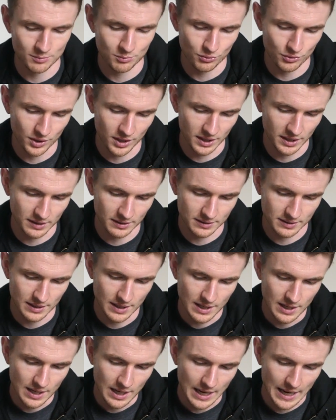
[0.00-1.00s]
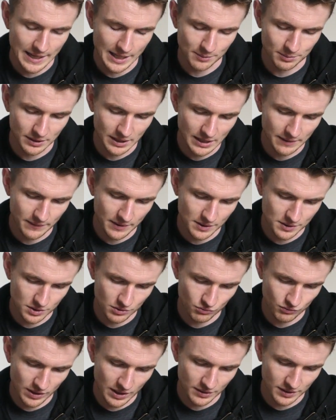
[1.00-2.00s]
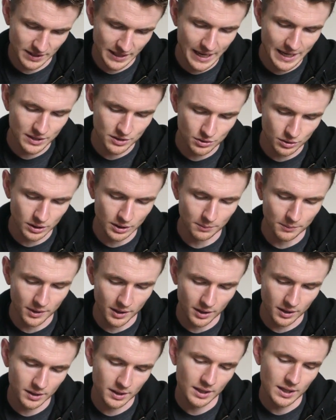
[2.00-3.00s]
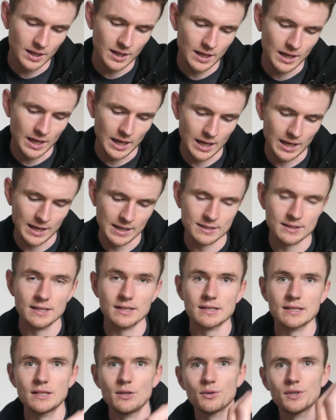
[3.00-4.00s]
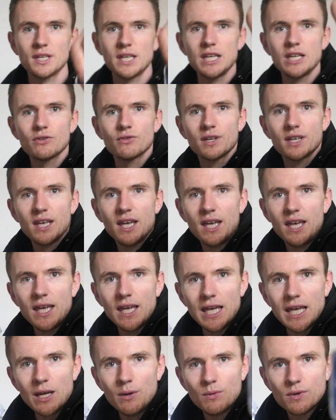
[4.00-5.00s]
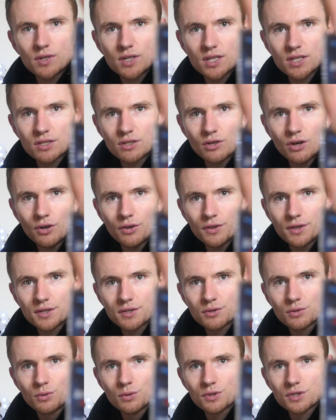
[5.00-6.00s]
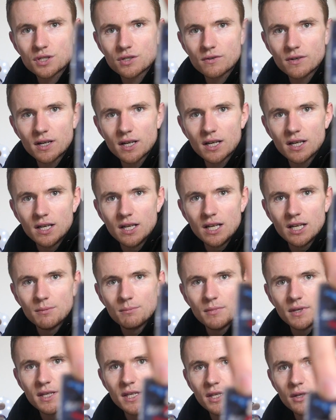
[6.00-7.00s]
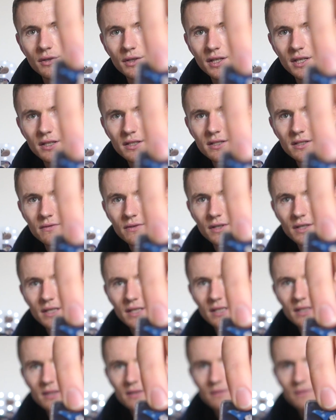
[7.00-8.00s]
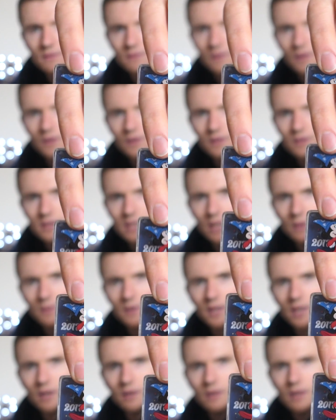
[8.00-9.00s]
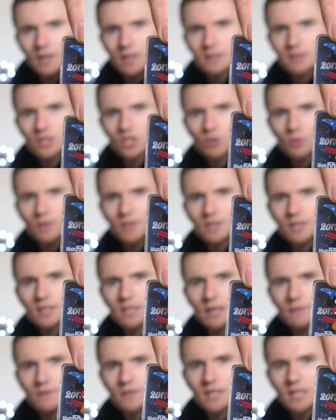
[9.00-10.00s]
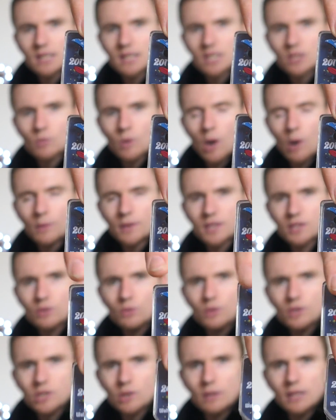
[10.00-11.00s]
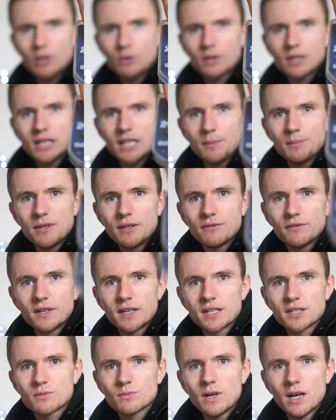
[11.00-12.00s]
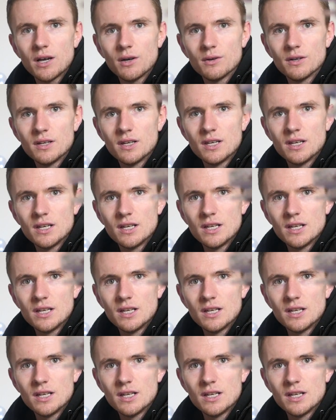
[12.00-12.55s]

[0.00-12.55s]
Springs, and I believe it is around the $8 mark. It's this little key ring here, which has got the Sorcerer Mickey on it. If I can get it to focus, there we go. It says 2017 as well, and it's also a little clippy thing as well,